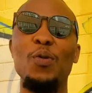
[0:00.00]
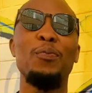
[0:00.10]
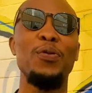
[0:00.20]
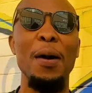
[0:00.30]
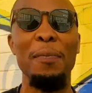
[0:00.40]

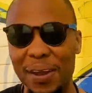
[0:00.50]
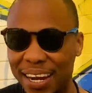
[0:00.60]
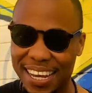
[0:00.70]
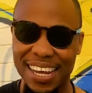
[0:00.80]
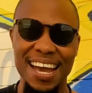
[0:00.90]

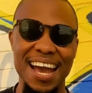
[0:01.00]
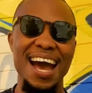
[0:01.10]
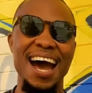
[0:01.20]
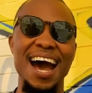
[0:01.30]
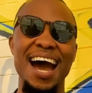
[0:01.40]
Properly.
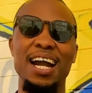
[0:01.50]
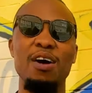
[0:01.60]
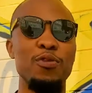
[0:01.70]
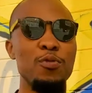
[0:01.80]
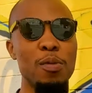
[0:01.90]
I
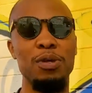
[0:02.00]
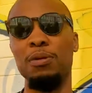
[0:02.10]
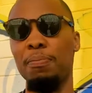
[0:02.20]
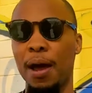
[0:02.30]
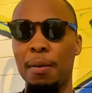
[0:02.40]
come from
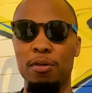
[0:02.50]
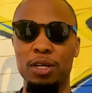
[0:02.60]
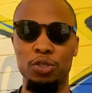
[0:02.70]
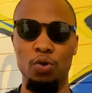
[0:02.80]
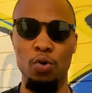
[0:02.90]
Robertson Primary
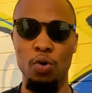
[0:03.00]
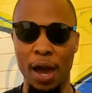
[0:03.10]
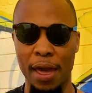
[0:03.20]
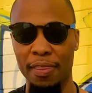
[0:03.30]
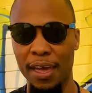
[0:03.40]
School,
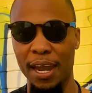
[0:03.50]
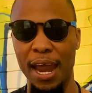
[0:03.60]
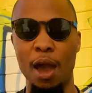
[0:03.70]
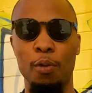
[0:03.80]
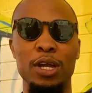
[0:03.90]
and then
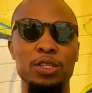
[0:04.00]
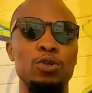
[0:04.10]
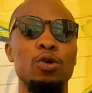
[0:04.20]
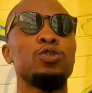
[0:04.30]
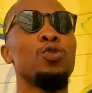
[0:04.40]
I went
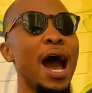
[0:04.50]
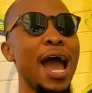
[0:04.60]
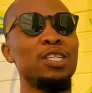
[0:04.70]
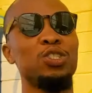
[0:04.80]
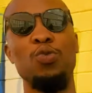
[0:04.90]
to
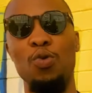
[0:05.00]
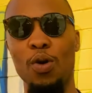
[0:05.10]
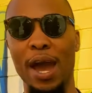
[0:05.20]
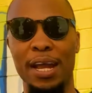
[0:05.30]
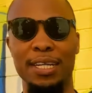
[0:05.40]
high
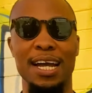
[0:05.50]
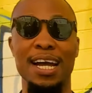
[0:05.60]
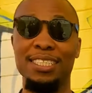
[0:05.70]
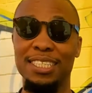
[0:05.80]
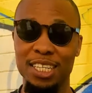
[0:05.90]
school at
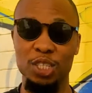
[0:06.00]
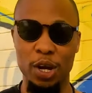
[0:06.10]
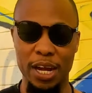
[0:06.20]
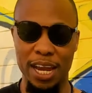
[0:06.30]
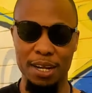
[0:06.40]
Sir
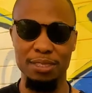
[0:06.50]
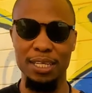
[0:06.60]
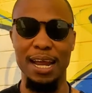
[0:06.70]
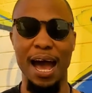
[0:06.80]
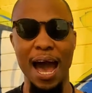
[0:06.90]
John
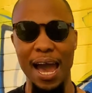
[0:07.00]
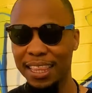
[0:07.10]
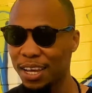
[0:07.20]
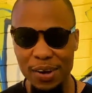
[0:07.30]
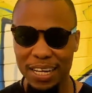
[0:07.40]
Adamson High.
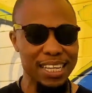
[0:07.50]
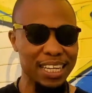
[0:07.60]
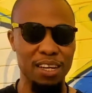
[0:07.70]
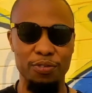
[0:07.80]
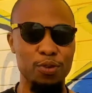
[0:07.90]
The rest
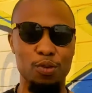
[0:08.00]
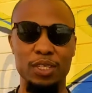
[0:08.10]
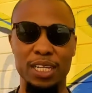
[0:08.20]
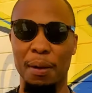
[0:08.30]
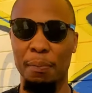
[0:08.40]
angisafuna
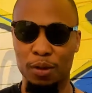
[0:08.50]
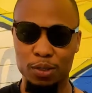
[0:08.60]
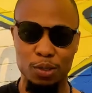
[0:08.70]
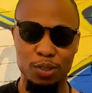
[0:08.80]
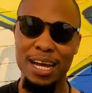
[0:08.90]
ukukutshela because
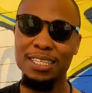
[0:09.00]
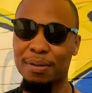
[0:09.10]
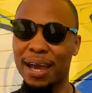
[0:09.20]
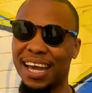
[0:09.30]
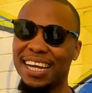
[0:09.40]
those are
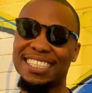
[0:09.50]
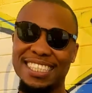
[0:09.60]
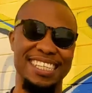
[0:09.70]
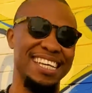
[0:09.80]
my age.